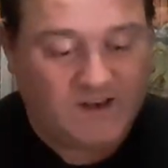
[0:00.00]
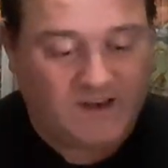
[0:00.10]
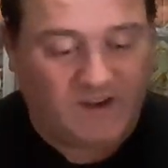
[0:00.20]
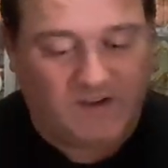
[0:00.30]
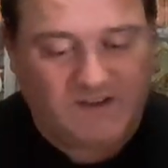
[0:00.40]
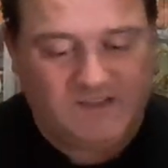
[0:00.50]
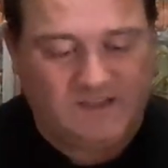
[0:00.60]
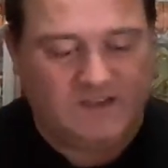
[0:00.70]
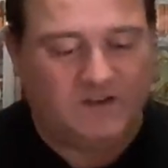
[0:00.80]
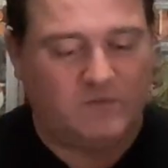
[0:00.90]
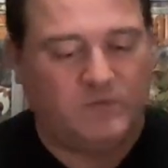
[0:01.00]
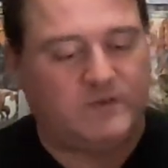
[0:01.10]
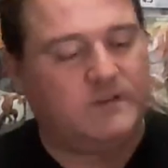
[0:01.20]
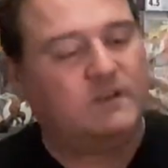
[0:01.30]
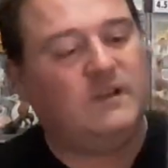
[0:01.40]
Now,
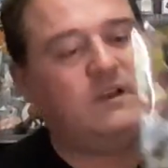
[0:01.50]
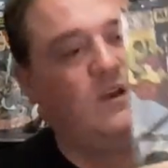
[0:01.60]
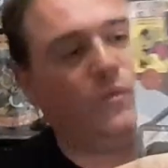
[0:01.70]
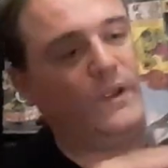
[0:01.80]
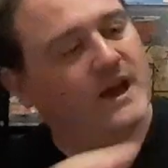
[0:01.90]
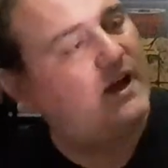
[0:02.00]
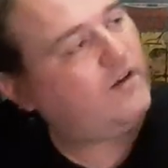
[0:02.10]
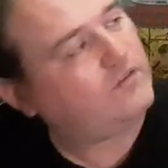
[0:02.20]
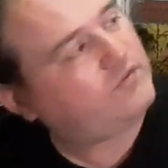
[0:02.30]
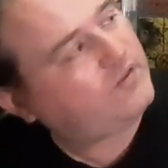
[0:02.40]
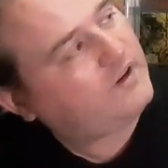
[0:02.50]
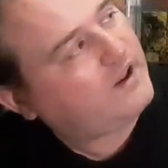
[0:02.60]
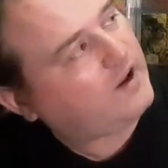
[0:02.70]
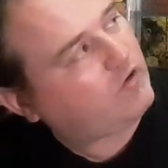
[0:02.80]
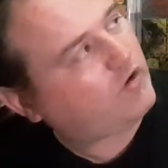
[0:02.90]
we have
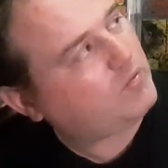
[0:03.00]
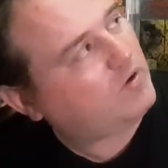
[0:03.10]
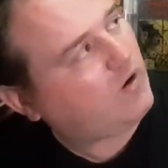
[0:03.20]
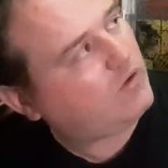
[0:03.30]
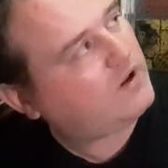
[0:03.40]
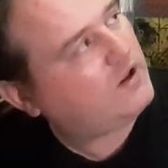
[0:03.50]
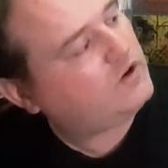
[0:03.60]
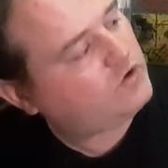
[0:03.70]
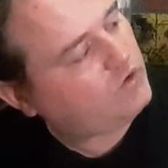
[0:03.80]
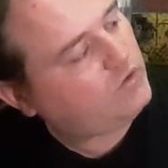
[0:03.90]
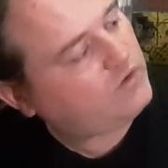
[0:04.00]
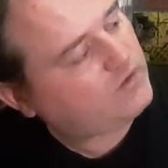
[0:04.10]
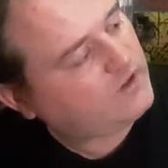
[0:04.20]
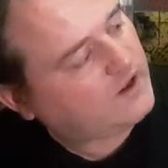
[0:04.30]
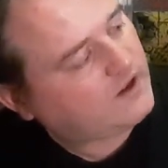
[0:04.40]
Incredible Hulk
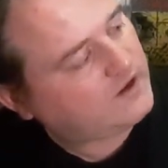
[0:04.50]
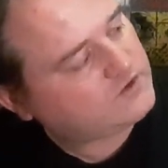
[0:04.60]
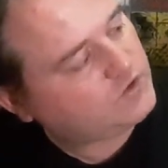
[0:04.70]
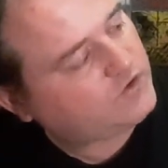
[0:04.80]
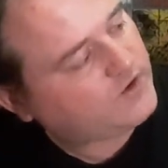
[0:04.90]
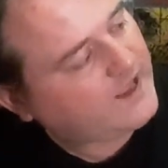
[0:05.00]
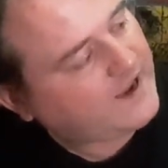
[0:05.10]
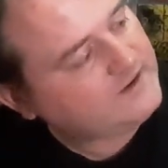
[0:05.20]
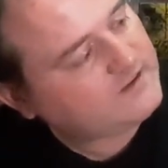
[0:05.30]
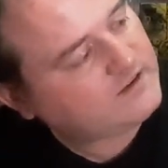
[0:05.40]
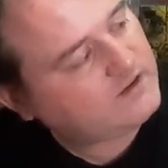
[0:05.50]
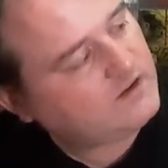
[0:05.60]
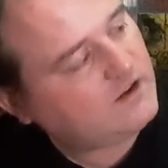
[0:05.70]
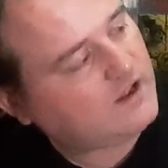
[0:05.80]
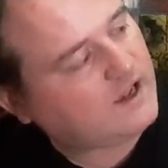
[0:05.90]
238,
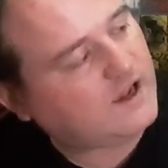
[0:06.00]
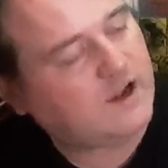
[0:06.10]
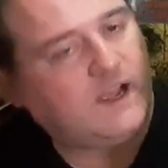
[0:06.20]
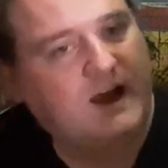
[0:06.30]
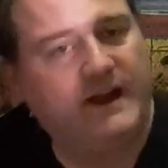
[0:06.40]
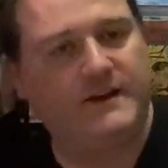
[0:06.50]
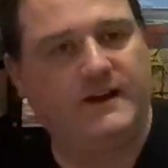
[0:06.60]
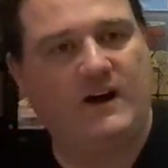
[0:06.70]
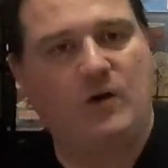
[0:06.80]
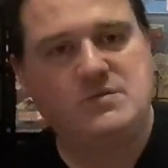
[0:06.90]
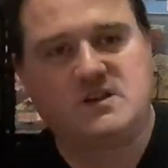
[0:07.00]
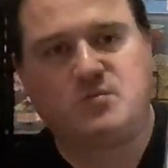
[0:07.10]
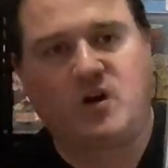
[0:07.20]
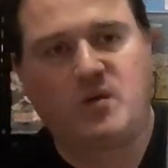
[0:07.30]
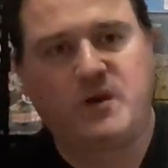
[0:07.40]
and objects
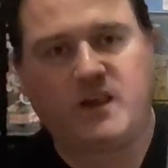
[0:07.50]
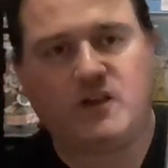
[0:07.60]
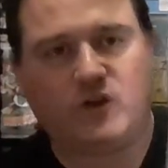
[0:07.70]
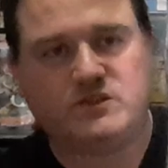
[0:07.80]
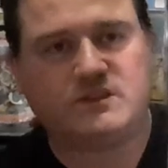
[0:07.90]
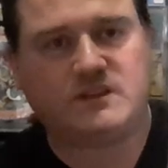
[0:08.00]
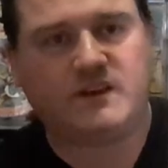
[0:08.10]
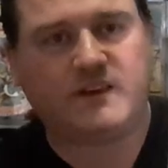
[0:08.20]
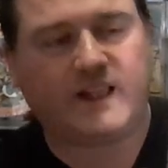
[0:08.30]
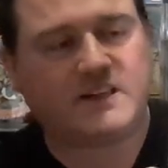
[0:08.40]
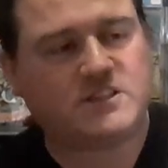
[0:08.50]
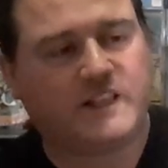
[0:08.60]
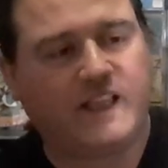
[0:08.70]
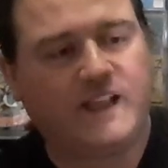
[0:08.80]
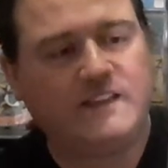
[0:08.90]
might appear closer than they
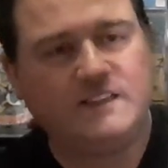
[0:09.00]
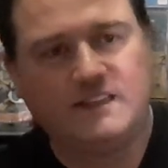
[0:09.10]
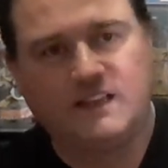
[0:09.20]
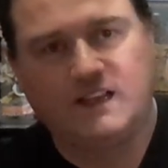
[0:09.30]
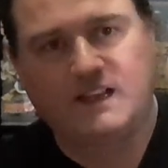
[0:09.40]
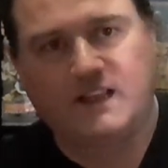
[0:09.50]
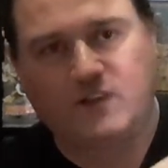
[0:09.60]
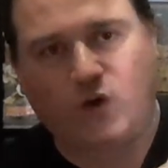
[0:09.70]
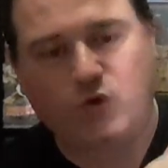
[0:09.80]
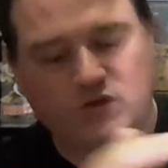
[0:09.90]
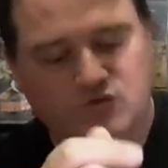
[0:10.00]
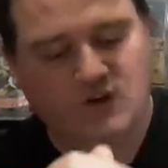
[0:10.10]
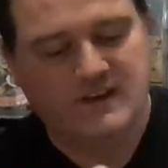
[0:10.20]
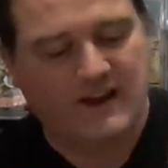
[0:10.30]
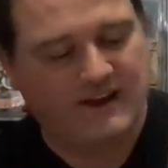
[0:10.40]
actually are, and the Hulk is
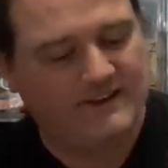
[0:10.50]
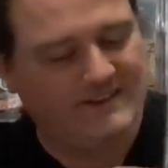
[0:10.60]
right there.